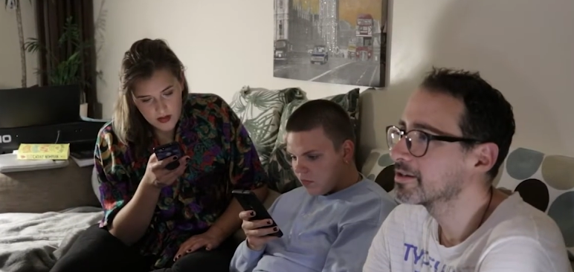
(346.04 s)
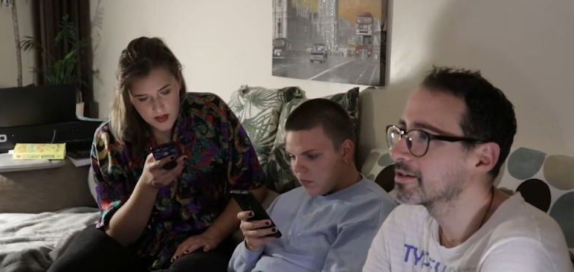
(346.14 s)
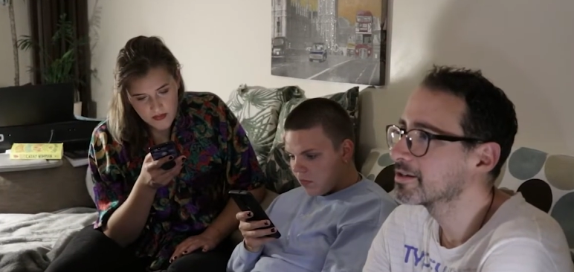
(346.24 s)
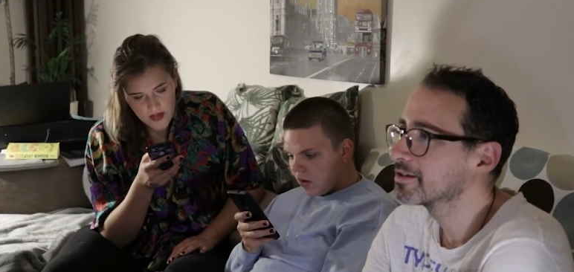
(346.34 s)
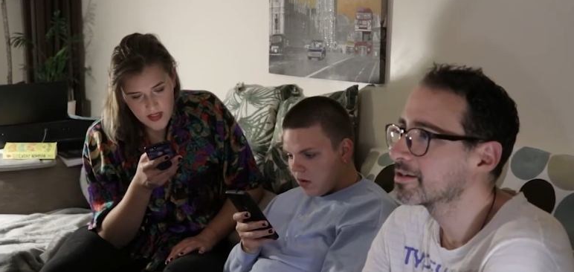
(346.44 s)

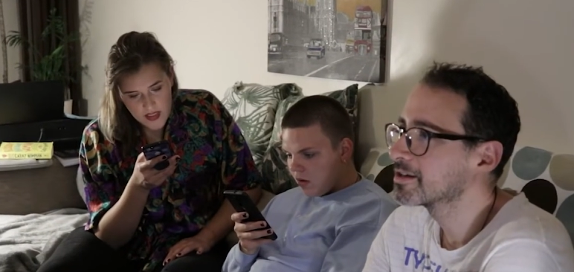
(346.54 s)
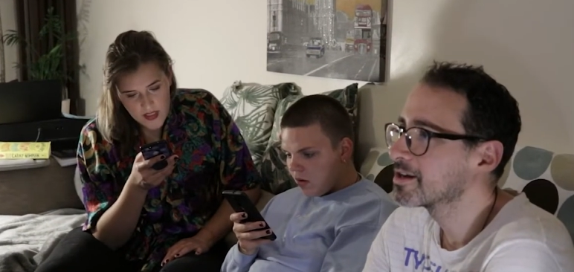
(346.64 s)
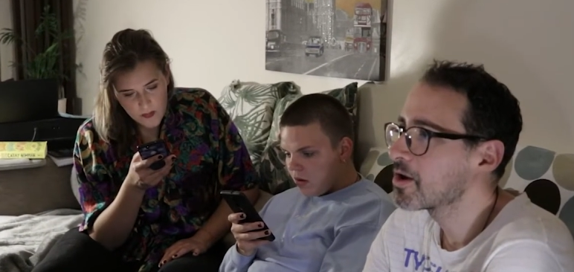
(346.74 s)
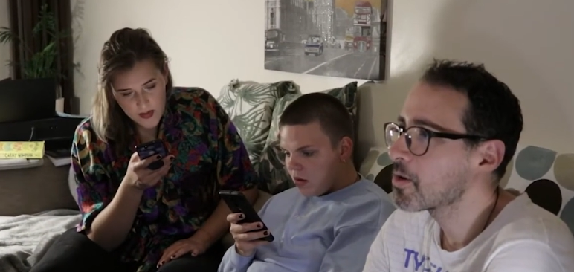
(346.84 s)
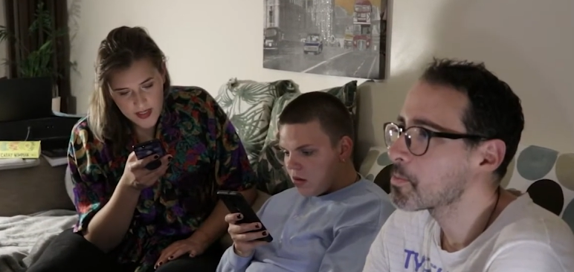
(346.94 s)
Speaker 1: If the
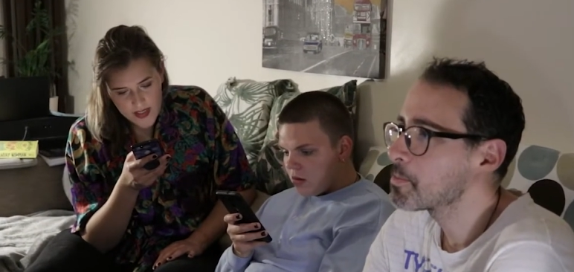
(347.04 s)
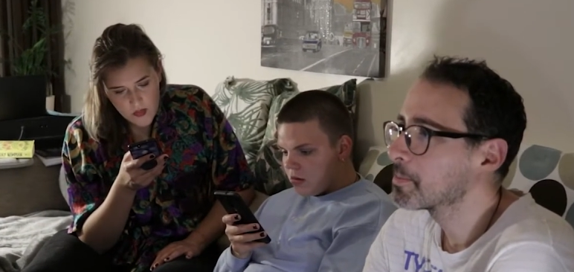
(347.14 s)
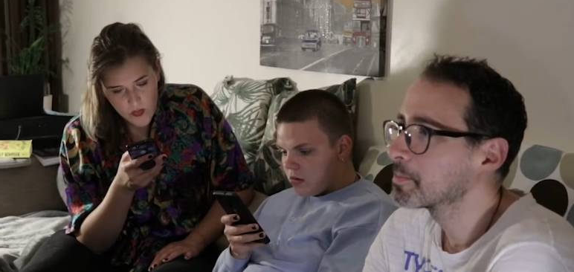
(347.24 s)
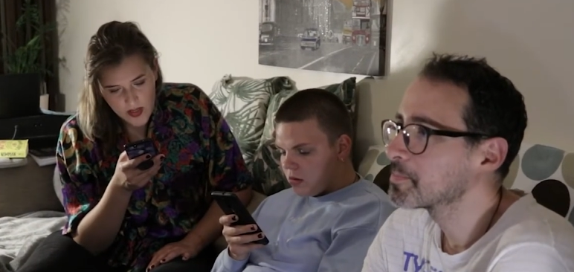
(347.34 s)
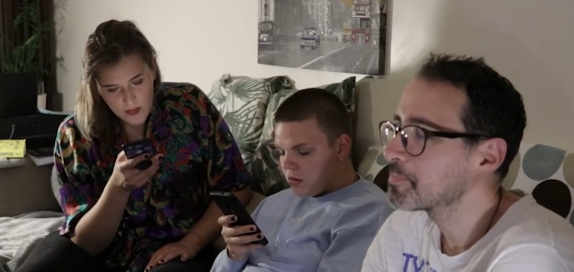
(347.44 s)
display is
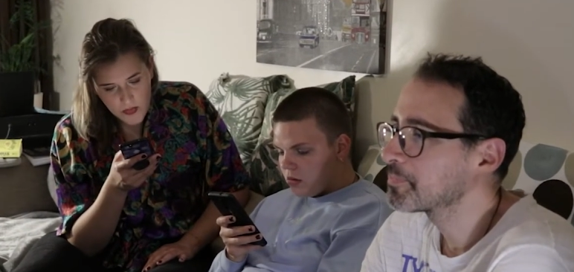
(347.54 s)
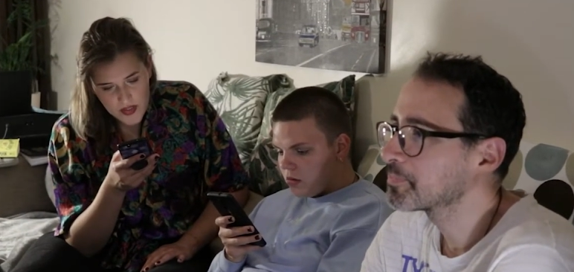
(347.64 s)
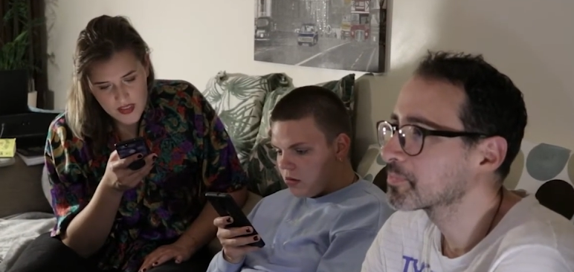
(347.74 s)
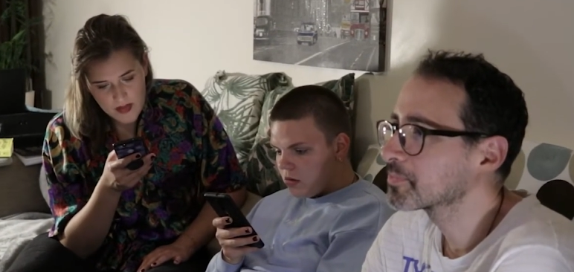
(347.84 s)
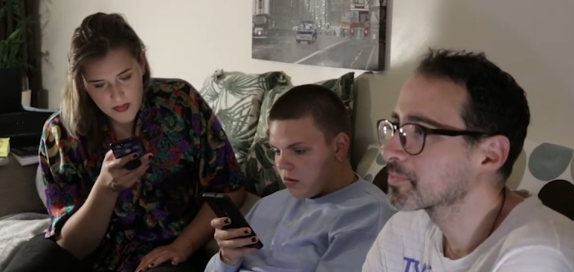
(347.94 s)
one,
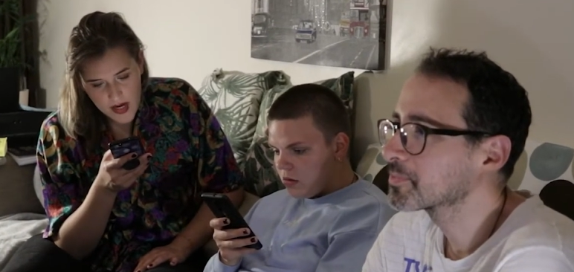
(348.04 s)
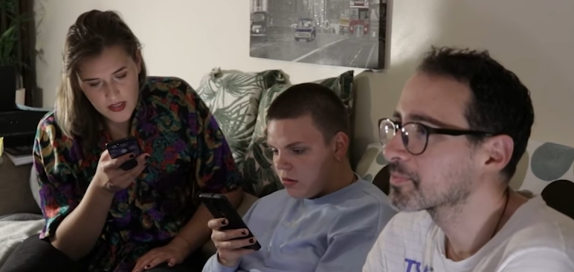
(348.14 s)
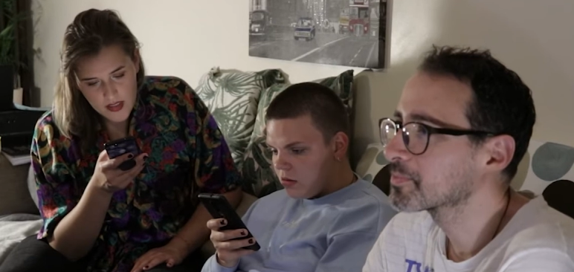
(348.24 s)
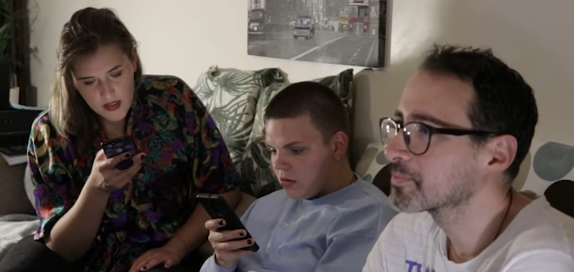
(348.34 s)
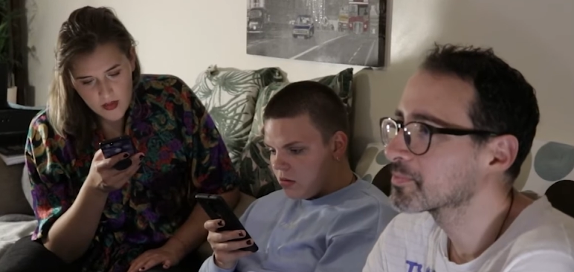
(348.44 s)
press the
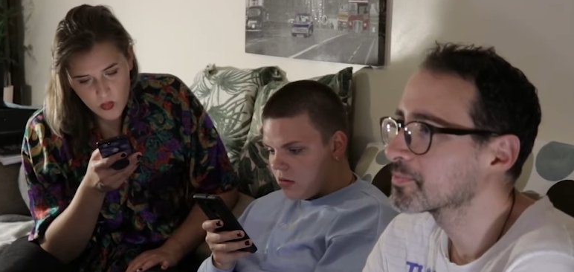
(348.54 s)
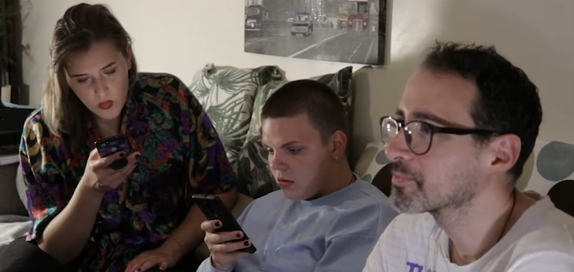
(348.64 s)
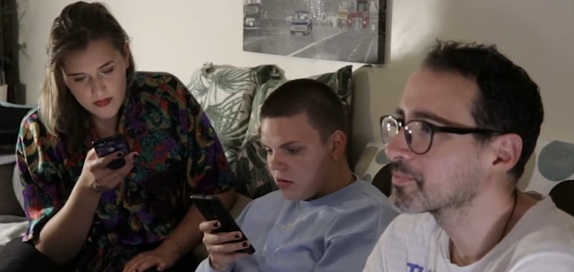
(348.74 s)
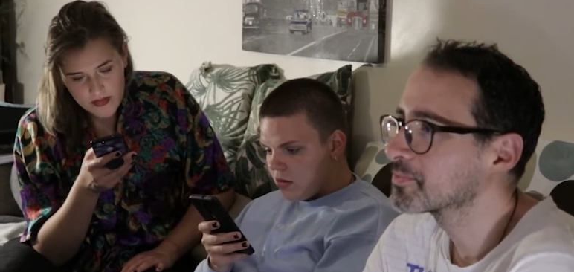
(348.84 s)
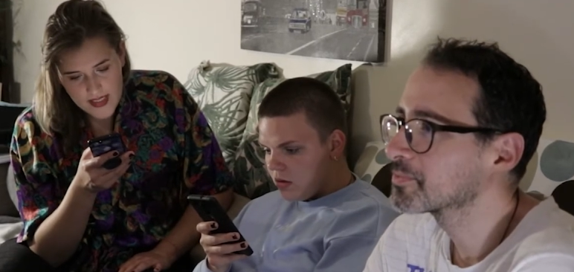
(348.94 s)
button
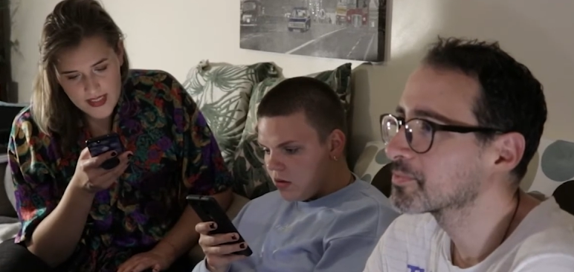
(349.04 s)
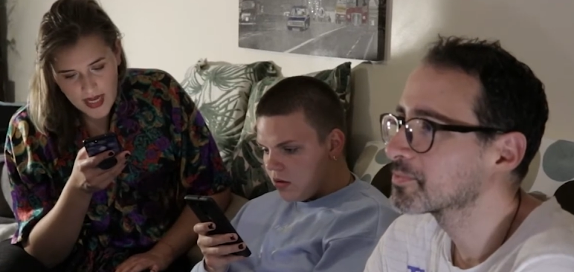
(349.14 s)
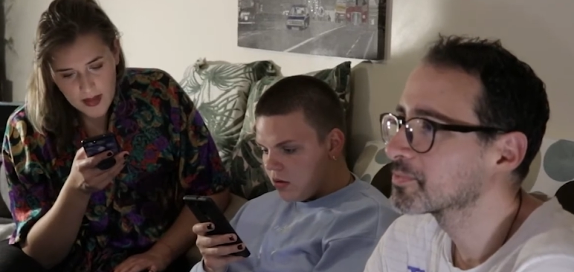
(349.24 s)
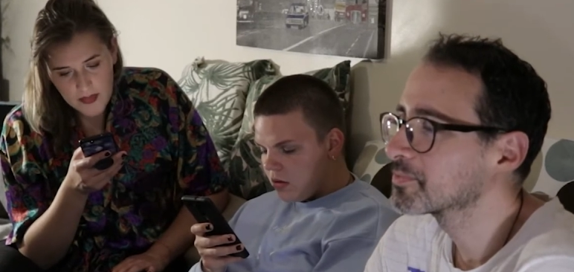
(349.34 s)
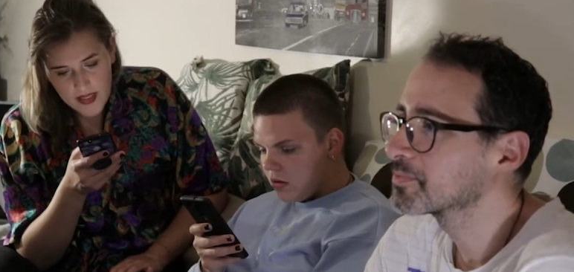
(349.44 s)
with the
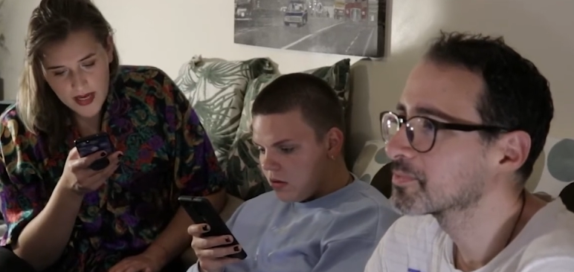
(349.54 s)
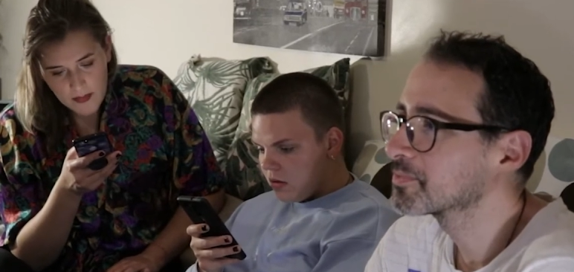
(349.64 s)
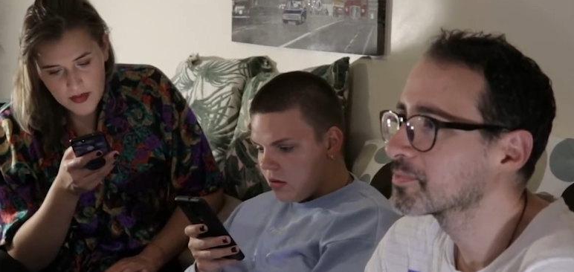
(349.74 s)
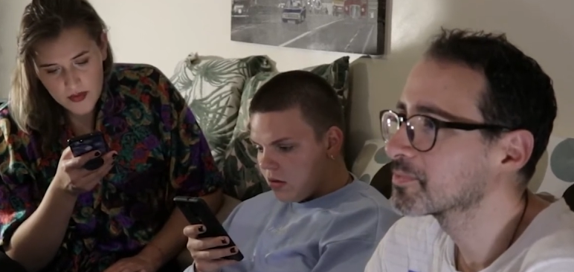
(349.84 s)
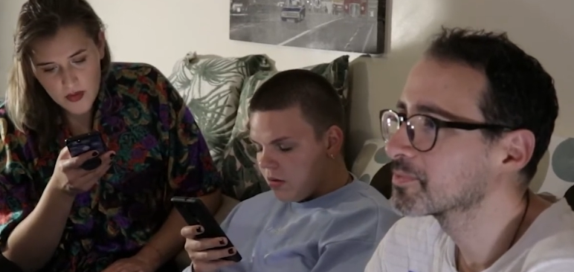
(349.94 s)
same
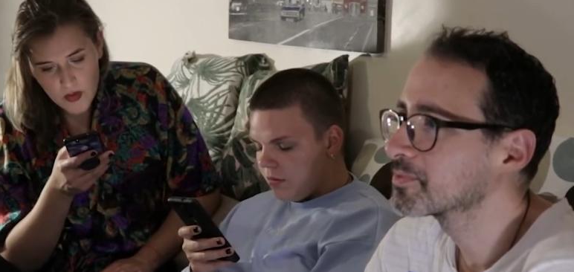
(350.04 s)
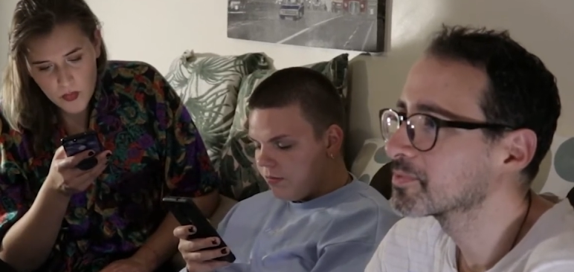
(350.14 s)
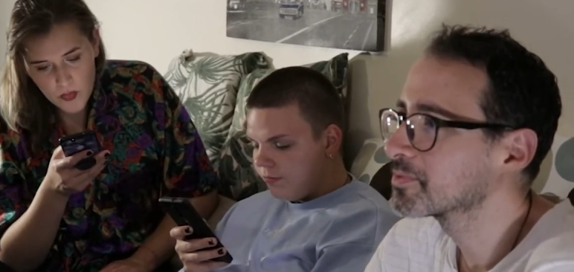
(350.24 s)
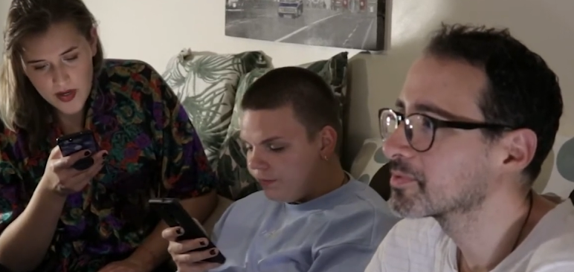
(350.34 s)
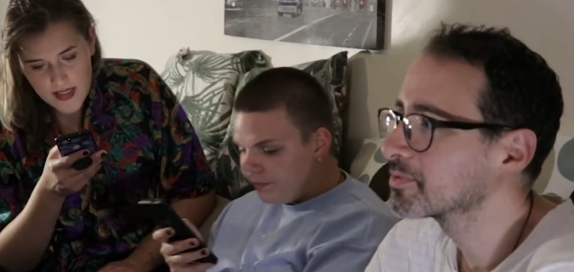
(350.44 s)
label you
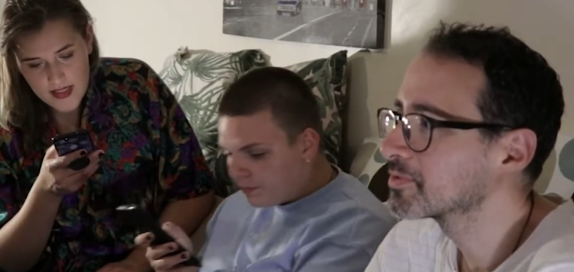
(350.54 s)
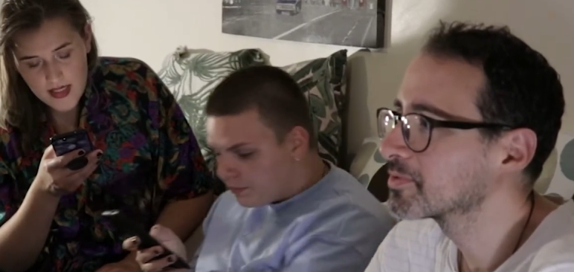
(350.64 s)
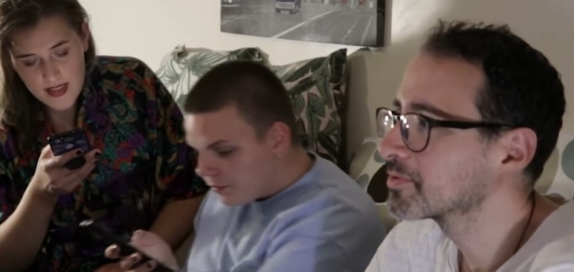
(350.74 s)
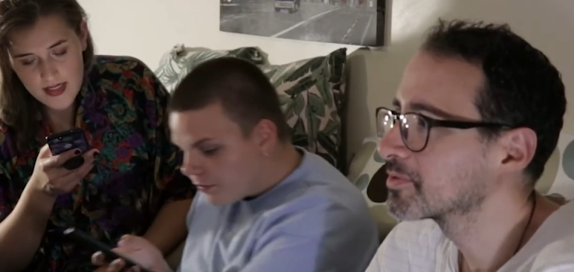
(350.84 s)
pressed in